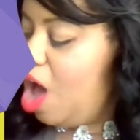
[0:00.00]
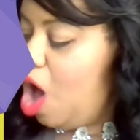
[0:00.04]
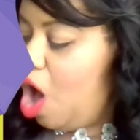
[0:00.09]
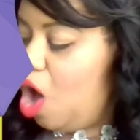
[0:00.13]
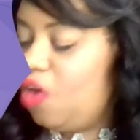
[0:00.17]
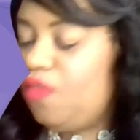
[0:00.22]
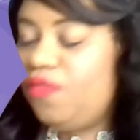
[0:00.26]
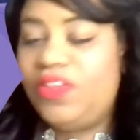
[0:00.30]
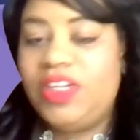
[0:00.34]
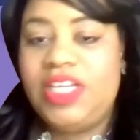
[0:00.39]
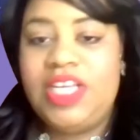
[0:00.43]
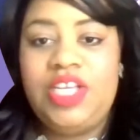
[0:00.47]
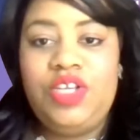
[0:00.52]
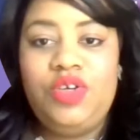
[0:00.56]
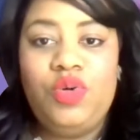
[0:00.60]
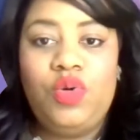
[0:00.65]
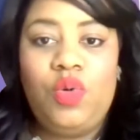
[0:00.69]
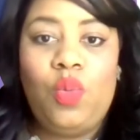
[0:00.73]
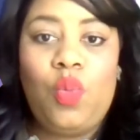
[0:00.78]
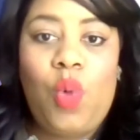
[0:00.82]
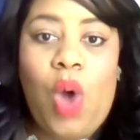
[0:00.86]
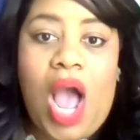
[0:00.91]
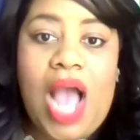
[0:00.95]
hopefully
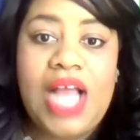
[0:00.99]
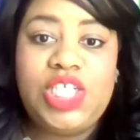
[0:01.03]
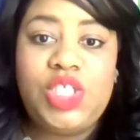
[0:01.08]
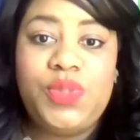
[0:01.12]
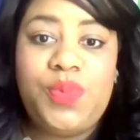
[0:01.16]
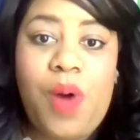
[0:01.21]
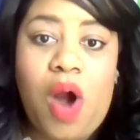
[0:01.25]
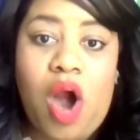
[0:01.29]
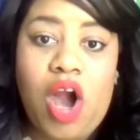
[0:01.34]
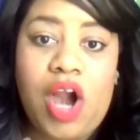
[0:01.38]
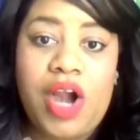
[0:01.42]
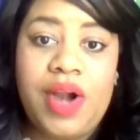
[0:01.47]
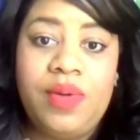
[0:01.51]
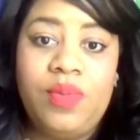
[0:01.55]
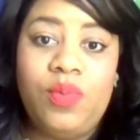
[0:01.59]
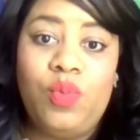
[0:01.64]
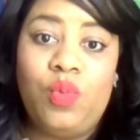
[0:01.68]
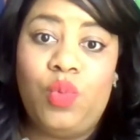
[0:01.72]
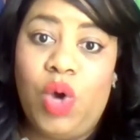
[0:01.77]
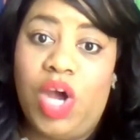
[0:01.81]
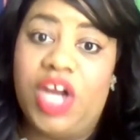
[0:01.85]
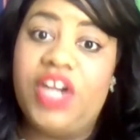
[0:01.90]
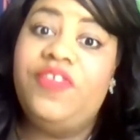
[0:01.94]
you'll watch
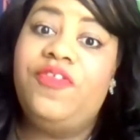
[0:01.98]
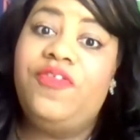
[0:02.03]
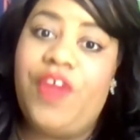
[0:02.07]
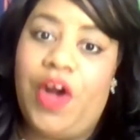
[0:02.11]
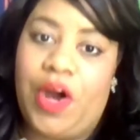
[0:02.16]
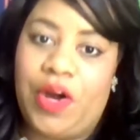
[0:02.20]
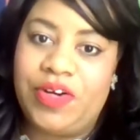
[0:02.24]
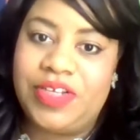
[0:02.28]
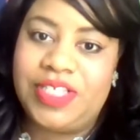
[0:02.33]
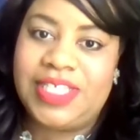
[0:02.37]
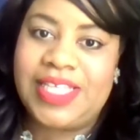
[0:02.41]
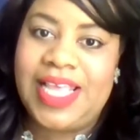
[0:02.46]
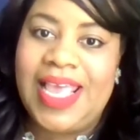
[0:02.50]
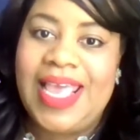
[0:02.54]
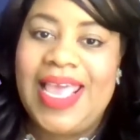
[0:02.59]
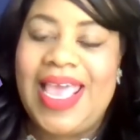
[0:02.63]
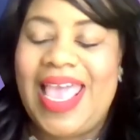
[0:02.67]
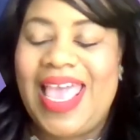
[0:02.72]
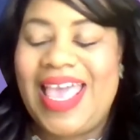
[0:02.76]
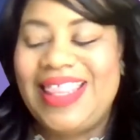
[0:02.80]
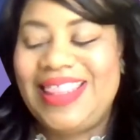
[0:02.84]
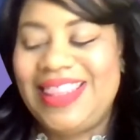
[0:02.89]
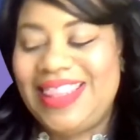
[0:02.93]
part one first
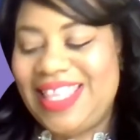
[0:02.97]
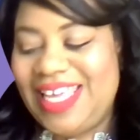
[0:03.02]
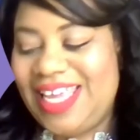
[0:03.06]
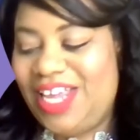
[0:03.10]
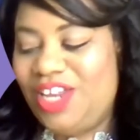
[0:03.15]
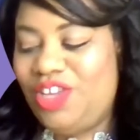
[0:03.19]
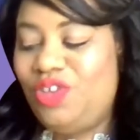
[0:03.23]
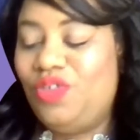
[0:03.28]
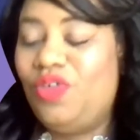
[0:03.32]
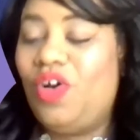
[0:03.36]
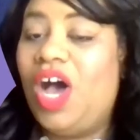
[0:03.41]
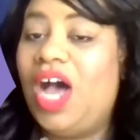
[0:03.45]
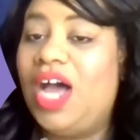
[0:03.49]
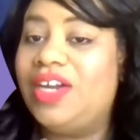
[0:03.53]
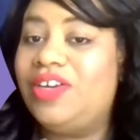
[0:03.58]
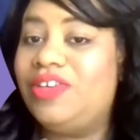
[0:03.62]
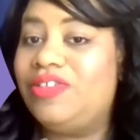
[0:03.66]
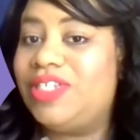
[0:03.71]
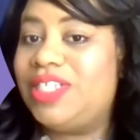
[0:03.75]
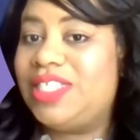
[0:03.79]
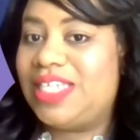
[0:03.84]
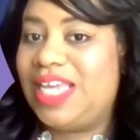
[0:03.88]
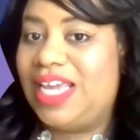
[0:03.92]
and then you will
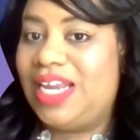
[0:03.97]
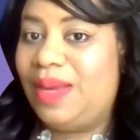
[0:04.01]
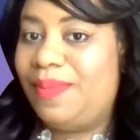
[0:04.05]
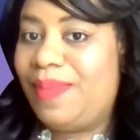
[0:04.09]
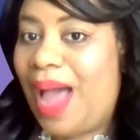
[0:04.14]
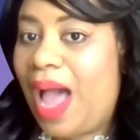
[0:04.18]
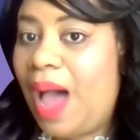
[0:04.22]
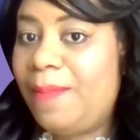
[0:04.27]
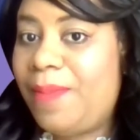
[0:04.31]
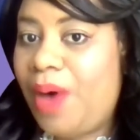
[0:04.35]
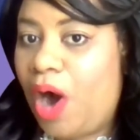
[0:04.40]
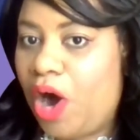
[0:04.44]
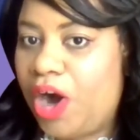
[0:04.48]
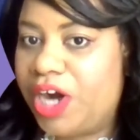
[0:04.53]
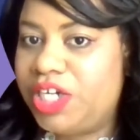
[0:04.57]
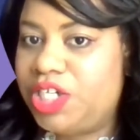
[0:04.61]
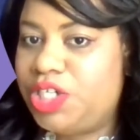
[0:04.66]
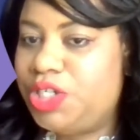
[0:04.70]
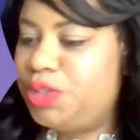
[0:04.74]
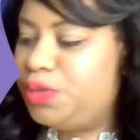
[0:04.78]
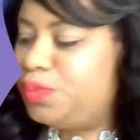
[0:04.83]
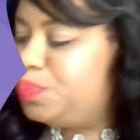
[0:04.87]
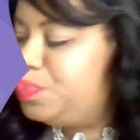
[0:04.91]
understand about
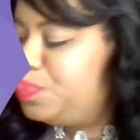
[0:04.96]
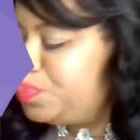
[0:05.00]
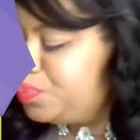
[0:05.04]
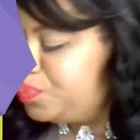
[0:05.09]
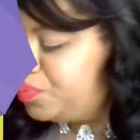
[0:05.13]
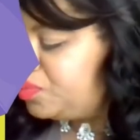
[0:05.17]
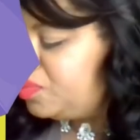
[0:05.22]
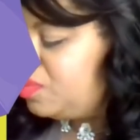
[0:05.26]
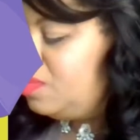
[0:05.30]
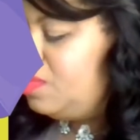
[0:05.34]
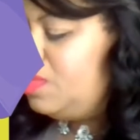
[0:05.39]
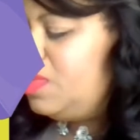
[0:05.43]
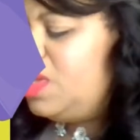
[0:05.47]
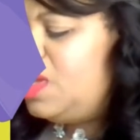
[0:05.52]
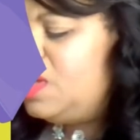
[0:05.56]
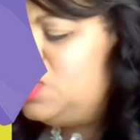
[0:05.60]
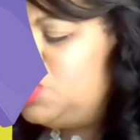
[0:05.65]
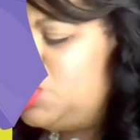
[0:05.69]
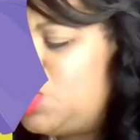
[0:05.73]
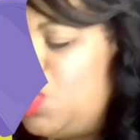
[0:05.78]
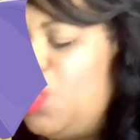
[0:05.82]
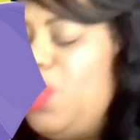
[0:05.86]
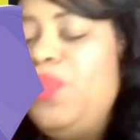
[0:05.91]
part two
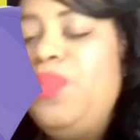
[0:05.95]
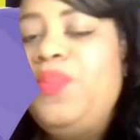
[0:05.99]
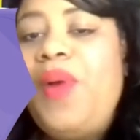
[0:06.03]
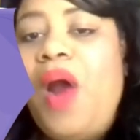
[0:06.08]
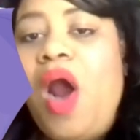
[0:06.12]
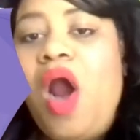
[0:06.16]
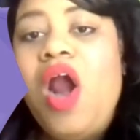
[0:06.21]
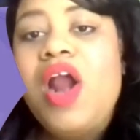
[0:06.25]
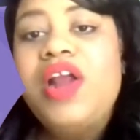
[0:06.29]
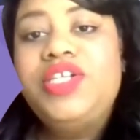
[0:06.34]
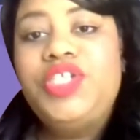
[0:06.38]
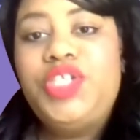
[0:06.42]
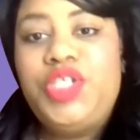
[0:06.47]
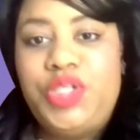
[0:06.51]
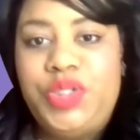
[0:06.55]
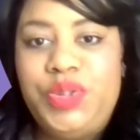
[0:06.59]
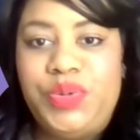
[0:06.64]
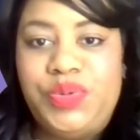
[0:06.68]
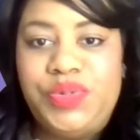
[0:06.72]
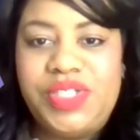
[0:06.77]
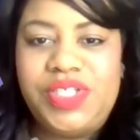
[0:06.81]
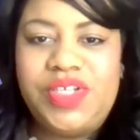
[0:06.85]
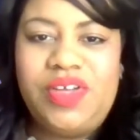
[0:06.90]
so part
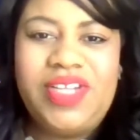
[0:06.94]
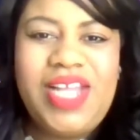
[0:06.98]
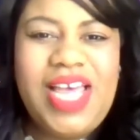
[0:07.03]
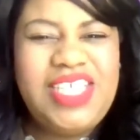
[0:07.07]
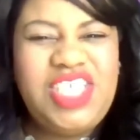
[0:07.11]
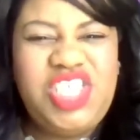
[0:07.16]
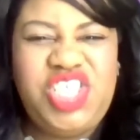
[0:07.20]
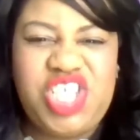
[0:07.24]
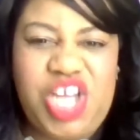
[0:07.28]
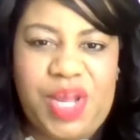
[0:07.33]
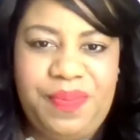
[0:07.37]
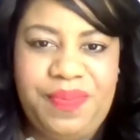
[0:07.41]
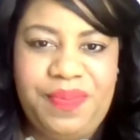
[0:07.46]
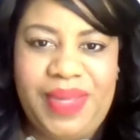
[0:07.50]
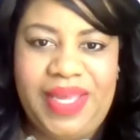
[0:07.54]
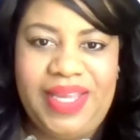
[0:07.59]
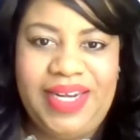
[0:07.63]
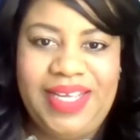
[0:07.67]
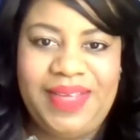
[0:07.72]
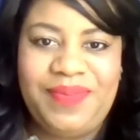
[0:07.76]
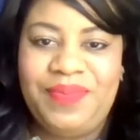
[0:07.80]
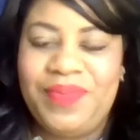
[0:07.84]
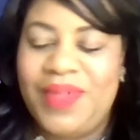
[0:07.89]
two so let's jump
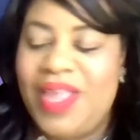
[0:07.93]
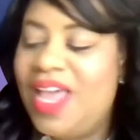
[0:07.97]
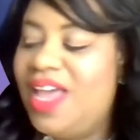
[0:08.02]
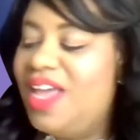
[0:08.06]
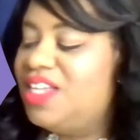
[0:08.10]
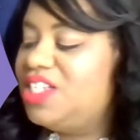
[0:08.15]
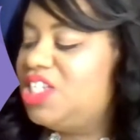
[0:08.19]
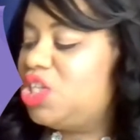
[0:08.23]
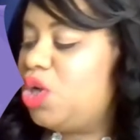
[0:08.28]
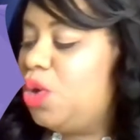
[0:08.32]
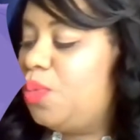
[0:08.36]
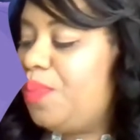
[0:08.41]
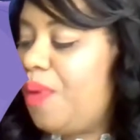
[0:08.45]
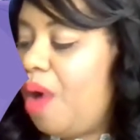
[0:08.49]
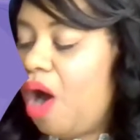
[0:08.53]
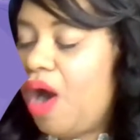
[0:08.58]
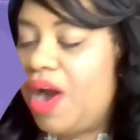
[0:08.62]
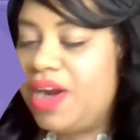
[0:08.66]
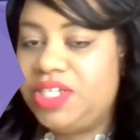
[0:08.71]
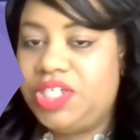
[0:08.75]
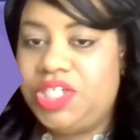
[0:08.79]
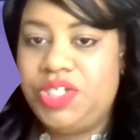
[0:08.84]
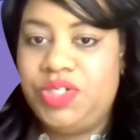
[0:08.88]
in it so
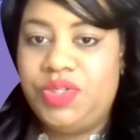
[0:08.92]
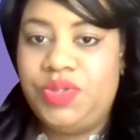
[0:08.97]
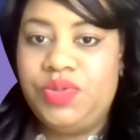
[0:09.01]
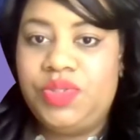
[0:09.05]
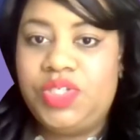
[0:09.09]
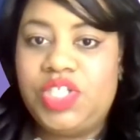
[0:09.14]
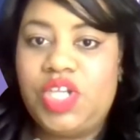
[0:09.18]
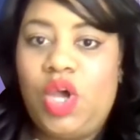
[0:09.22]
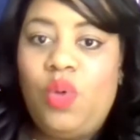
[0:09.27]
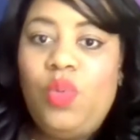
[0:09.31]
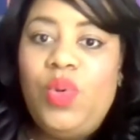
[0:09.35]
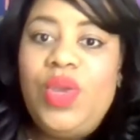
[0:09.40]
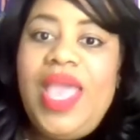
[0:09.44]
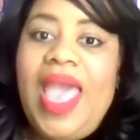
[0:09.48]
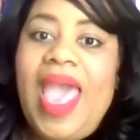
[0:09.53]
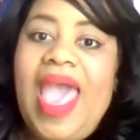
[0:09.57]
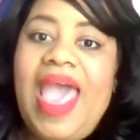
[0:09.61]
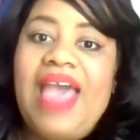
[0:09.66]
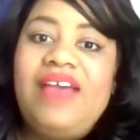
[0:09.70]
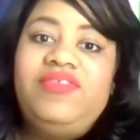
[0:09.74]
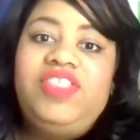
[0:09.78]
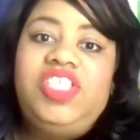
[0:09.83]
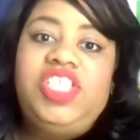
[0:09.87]
part two so we have